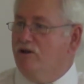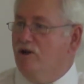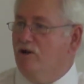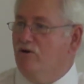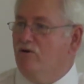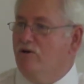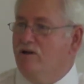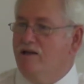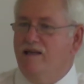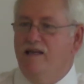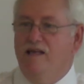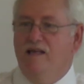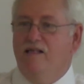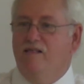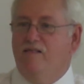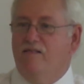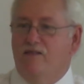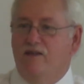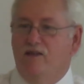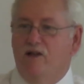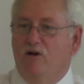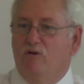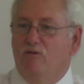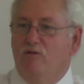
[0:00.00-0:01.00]
the only,
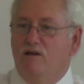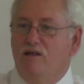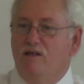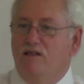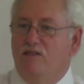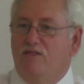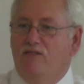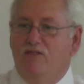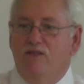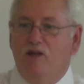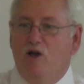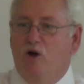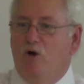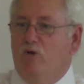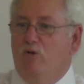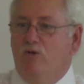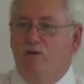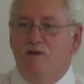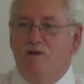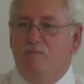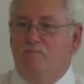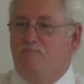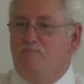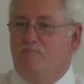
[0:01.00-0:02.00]
the only, the
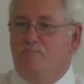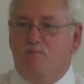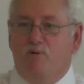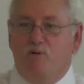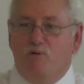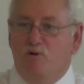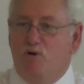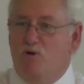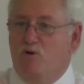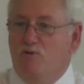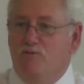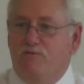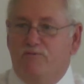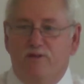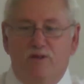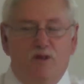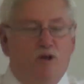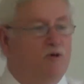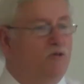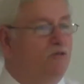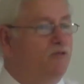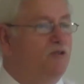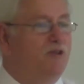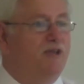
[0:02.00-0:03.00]
only proof,
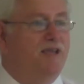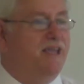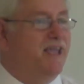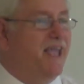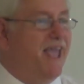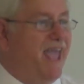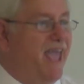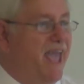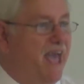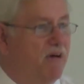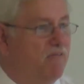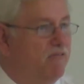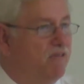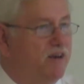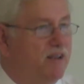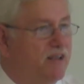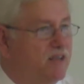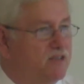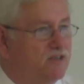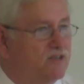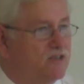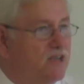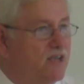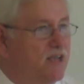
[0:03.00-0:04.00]
the only
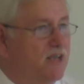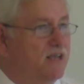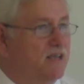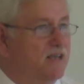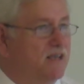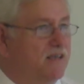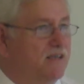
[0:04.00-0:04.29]
evidence